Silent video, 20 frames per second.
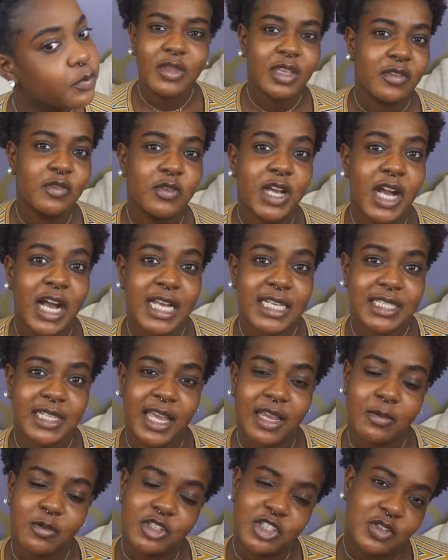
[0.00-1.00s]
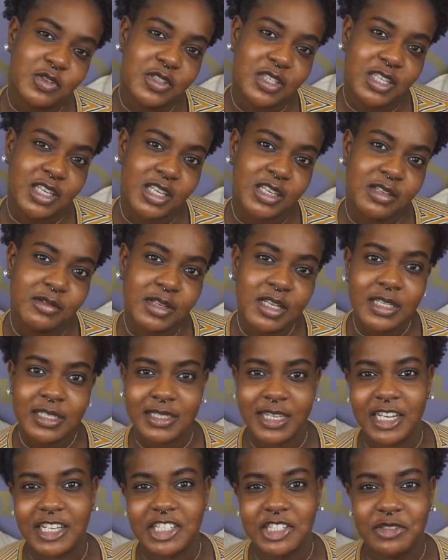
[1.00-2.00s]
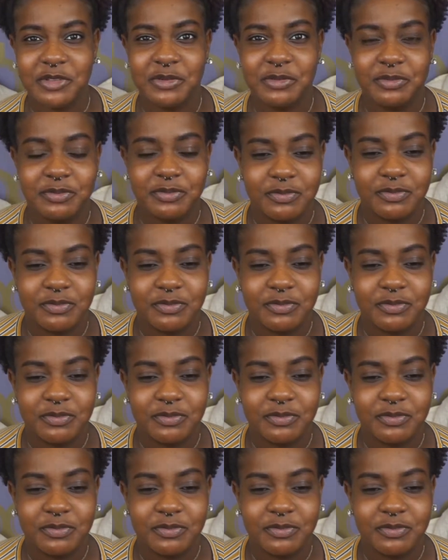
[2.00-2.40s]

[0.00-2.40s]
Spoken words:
If you guys like what you see, stay tuned.